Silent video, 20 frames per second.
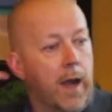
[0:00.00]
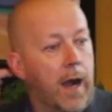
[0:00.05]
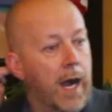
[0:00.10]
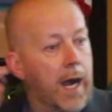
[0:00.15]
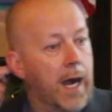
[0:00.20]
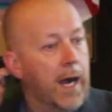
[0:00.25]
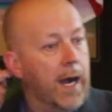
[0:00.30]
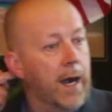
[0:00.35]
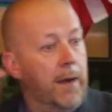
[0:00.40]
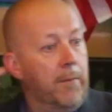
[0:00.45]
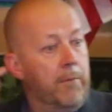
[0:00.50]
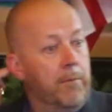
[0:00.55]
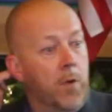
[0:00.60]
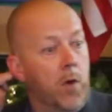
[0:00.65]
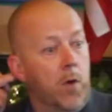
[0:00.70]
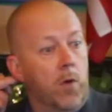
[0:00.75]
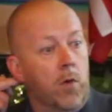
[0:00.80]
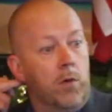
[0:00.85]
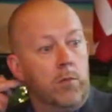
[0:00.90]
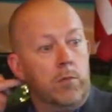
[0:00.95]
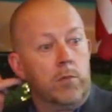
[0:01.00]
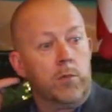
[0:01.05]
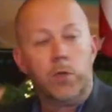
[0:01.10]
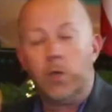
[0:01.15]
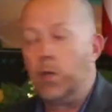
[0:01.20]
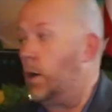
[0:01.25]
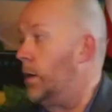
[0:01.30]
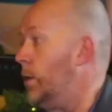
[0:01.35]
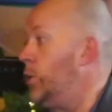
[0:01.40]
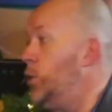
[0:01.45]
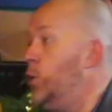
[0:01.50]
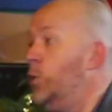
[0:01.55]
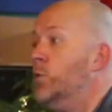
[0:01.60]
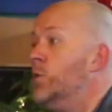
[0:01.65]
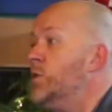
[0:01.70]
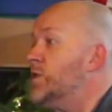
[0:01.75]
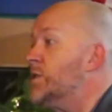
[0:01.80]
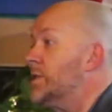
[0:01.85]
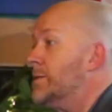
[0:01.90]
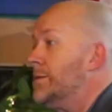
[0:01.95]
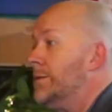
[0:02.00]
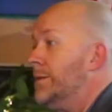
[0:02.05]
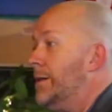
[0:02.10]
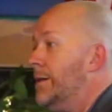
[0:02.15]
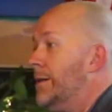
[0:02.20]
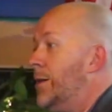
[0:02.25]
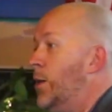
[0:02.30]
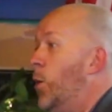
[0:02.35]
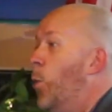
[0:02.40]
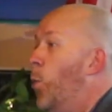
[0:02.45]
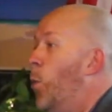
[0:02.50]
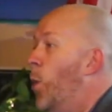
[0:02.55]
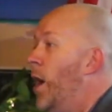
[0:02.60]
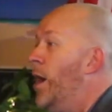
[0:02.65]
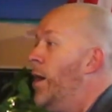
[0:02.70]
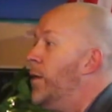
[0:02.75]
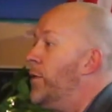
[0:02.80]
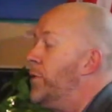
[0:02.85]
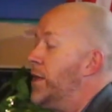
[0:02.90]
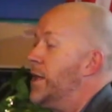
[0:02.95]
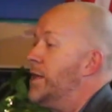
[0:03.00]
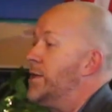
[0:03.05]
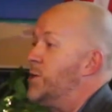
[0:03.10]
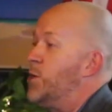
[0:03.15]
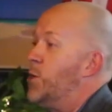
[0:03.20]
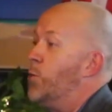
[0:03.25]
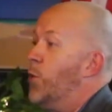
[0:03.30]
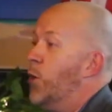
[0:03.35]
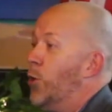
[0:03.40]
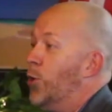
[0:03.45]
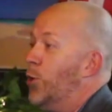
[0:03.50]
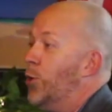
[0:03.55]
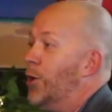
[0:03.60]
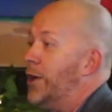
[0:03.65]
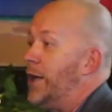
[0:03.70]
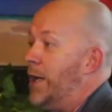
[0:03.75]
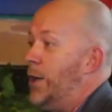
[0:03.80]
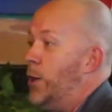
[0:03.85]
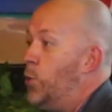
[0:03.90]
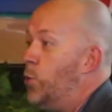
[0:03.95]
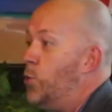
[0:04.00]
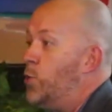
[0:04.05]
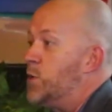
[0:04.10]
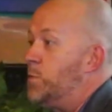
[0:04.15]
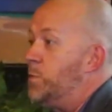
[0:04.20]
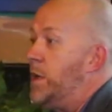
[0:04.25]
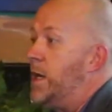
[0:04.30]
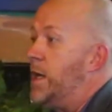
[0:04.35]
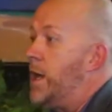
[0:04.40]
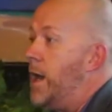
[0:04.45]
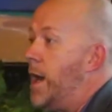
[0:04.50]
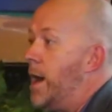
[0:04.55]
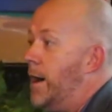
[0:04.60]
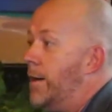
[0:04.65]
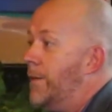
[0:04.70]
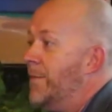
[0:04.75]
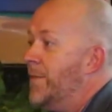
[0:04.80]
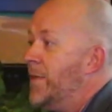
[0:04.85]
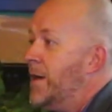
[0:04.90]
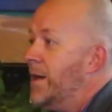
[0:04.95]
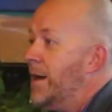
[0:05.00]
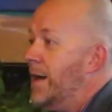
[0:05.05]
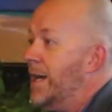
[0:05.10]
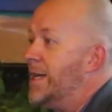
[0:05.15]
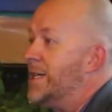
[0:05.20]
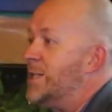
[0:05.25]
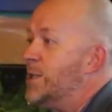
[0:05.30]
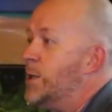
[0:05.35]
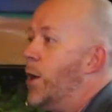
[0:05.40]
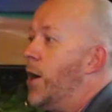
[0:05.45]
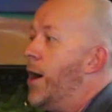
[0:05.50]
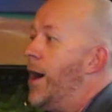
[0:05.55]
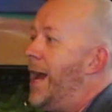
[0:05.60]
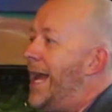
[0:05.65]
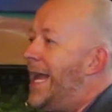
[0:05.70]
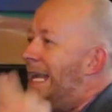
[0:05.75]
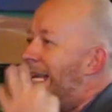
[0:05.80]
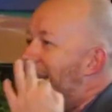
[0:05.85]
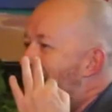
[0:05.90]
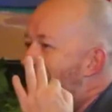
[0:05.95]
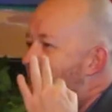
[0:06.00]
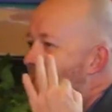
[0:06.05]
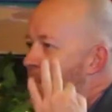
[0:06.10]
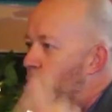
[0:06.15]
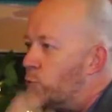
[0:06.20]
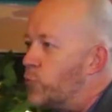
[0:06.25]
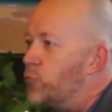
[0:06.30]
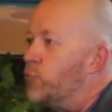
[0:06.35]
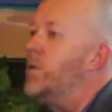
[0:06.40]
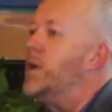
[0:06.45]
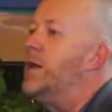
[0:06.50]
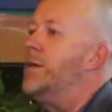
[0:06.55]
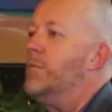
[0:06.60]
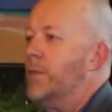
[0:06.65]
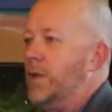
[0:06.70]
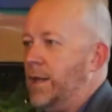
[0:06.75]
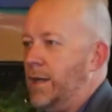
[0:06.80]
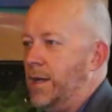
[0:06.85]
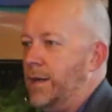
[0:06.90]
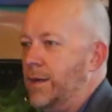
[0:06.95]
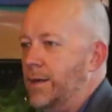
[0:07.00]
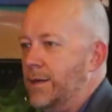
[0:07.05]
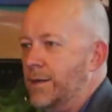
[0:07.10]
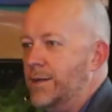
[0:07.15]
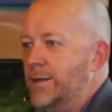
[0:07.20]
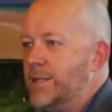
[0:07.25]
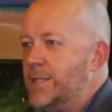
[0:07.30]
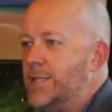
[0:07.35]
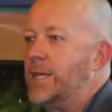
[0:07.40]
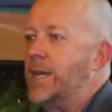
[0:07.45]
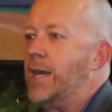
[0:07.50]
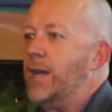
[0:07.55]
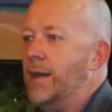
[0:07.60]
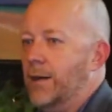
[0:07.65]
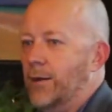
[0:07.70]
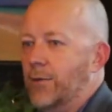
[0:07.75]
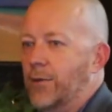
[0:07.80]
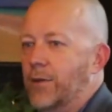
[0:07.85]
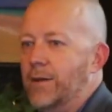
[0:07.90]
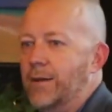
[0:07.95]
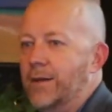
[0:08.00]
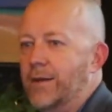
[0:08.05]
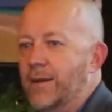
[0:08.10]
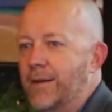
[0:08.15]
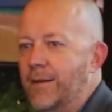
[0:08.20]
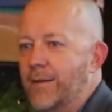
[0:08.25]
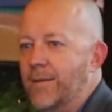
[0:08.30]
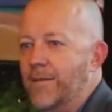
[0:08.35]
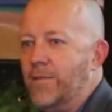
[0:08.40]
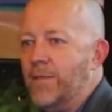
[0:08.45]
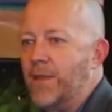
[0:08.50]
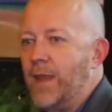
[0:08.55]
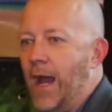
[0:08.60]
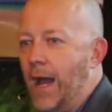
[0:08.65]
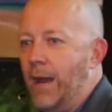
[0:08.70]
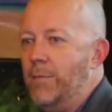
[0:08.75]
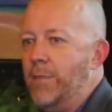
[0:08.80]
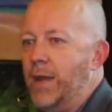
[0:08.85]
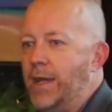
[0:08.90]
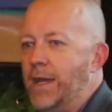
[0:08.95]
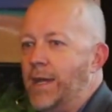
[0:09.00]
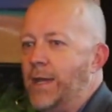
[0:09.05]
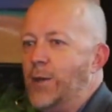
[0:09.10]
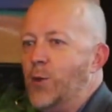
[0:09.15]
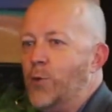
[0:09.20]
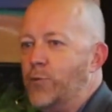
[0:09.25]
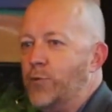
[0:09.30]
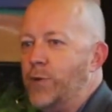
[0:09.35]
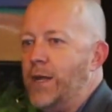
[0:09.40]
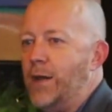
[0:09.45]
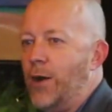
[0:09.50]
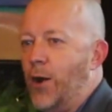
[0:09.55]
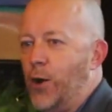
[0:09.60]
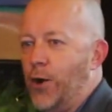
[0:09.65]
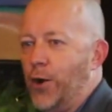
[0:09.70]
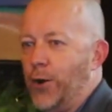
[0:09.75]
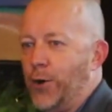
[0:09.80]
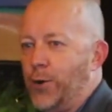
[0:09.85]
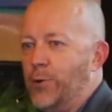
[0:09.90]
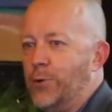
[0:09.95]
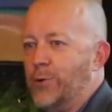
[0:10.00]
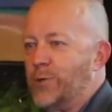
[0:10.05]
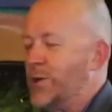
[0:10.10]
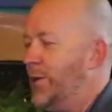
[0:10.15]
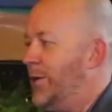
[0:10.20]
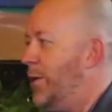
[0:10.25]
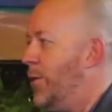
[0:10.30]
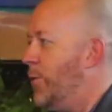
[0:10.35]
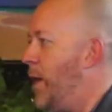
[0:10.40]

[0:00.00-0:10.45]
Um, use, you know, one of the things you want to look in news media is they are extremely skilled at making you read articles on their